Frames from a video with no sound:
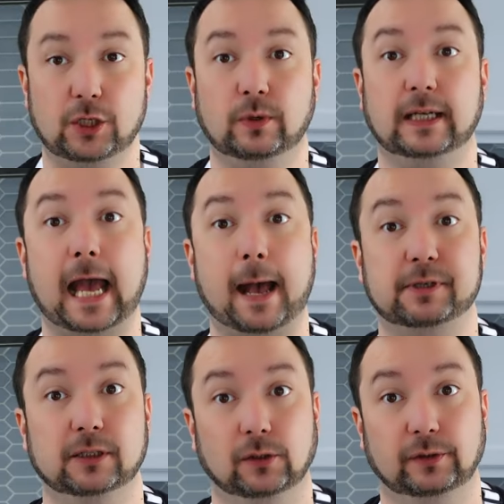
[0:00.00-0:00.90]
You can
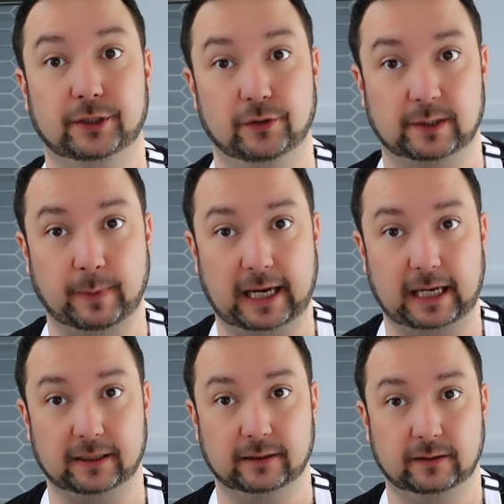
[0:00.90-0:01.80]
absolutely do this by
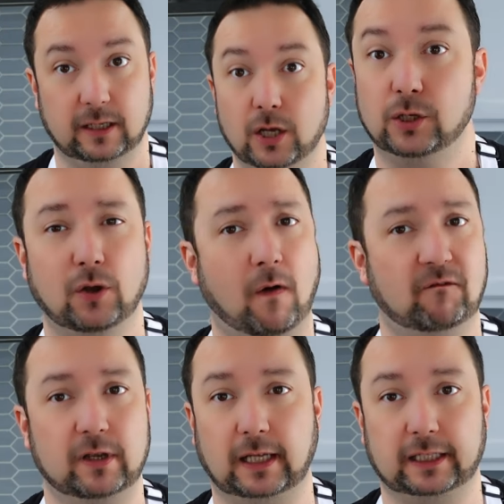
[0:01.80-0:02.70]
hand. Don't
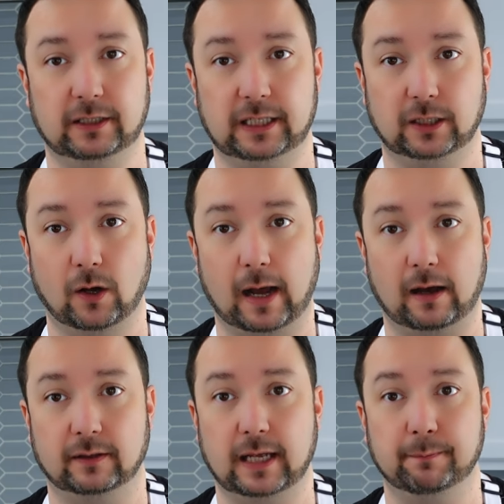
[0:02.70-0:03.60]
feel like you need to go
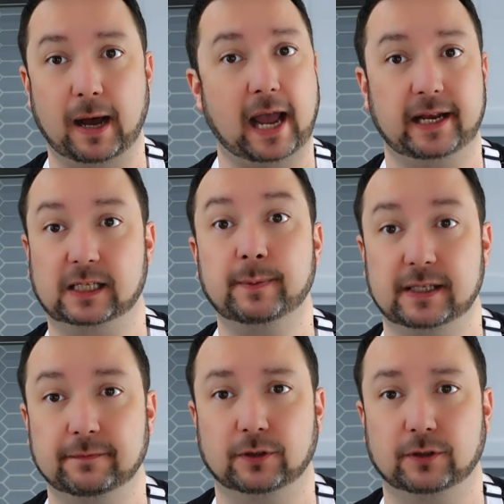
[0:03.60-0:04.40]
out and buy an expensive